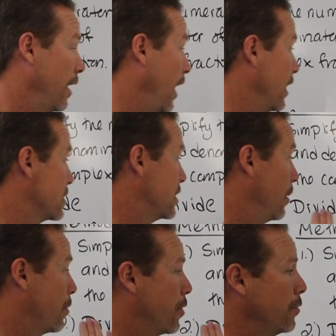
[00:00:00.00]
And
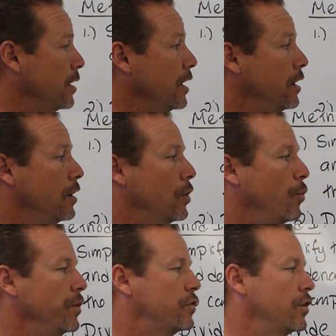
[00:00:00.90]
step 3,
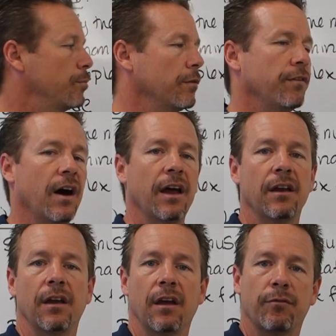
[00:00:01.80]
we simplify
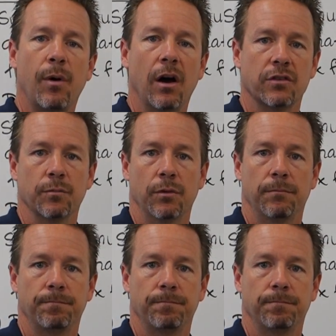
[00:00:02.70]
if possible.